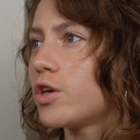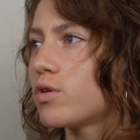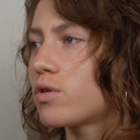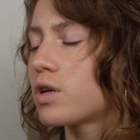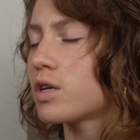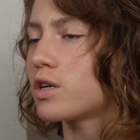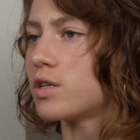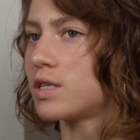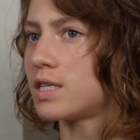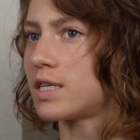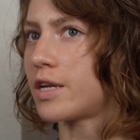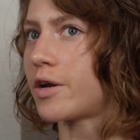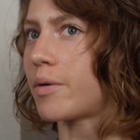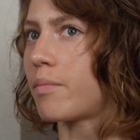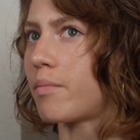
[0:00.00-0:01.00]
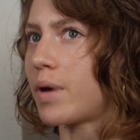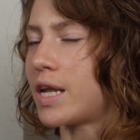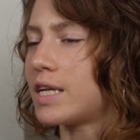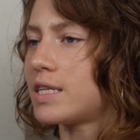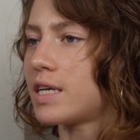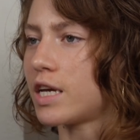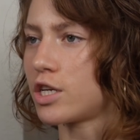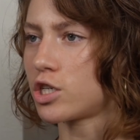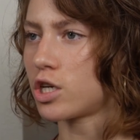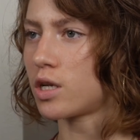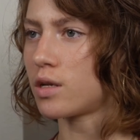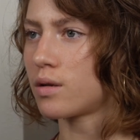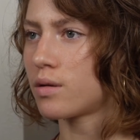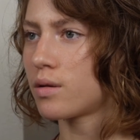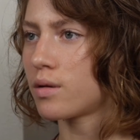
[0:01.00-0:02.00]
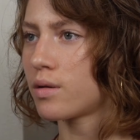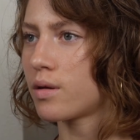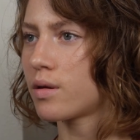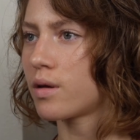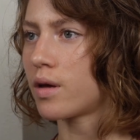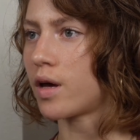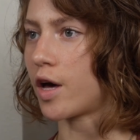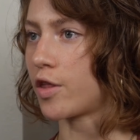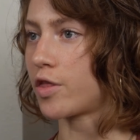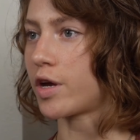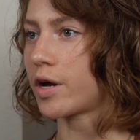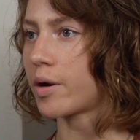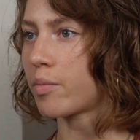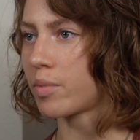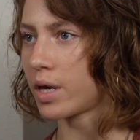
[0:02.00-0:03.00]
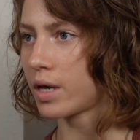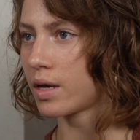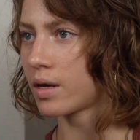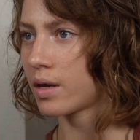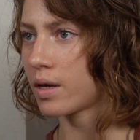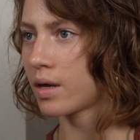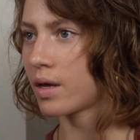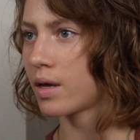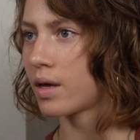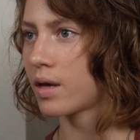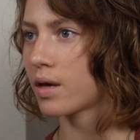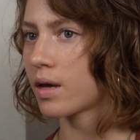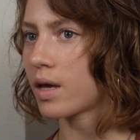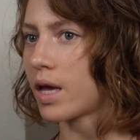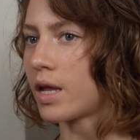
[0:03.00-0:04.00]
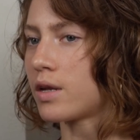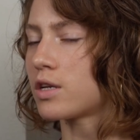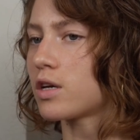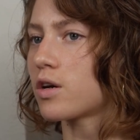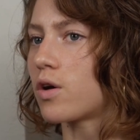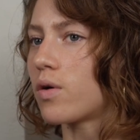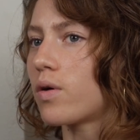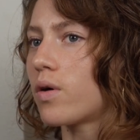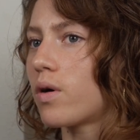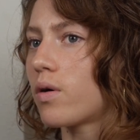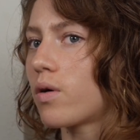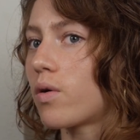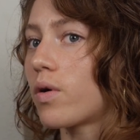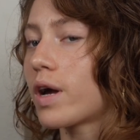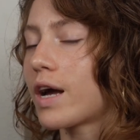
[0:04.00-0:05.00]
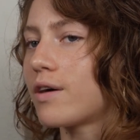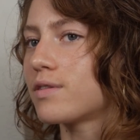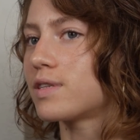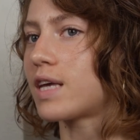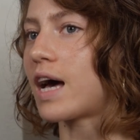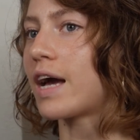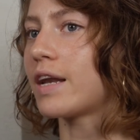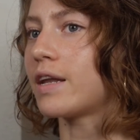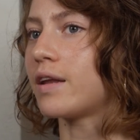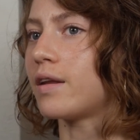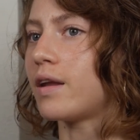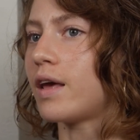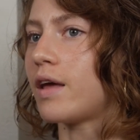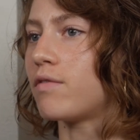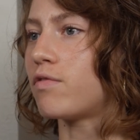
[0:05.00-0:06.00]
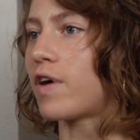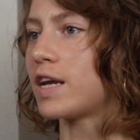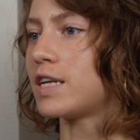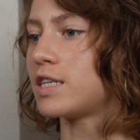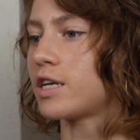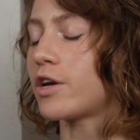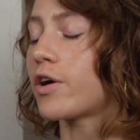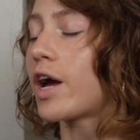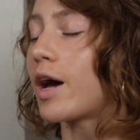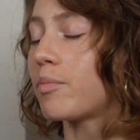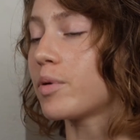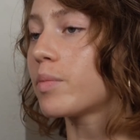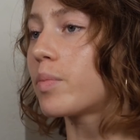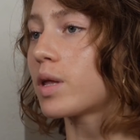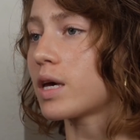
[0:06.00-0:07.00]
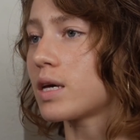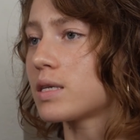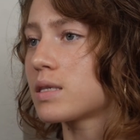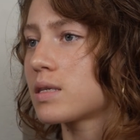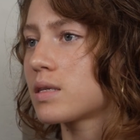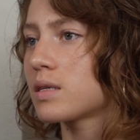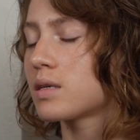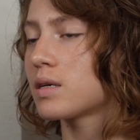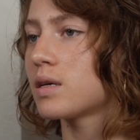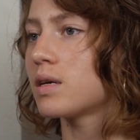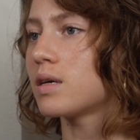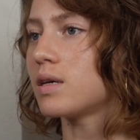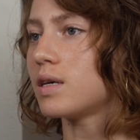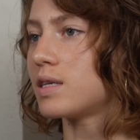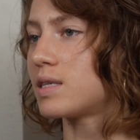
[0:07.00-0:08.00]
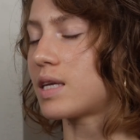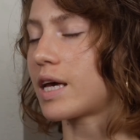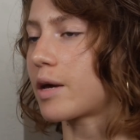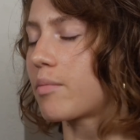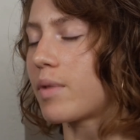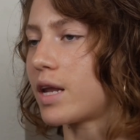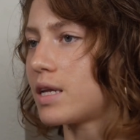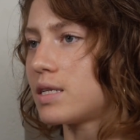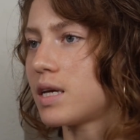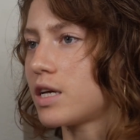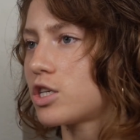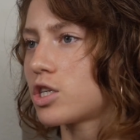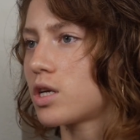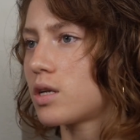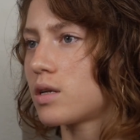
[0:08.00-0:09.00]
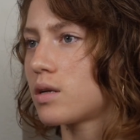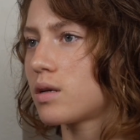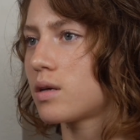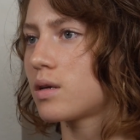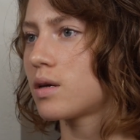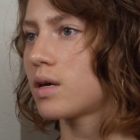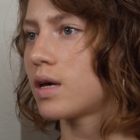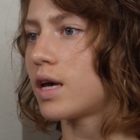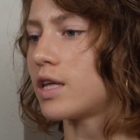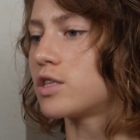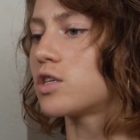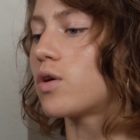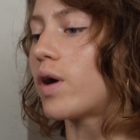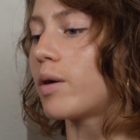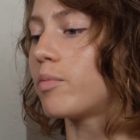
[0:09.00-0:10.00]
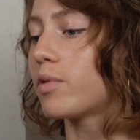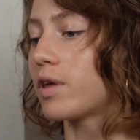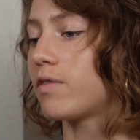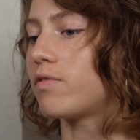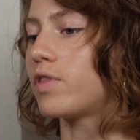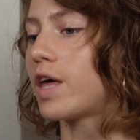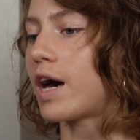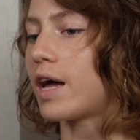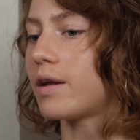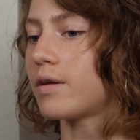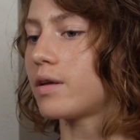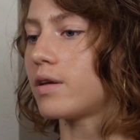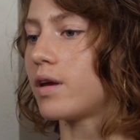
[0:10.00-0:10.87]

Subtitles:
You can consider meditation a therapy, and going outside and finding your happy place is like meditation. And so I believe that,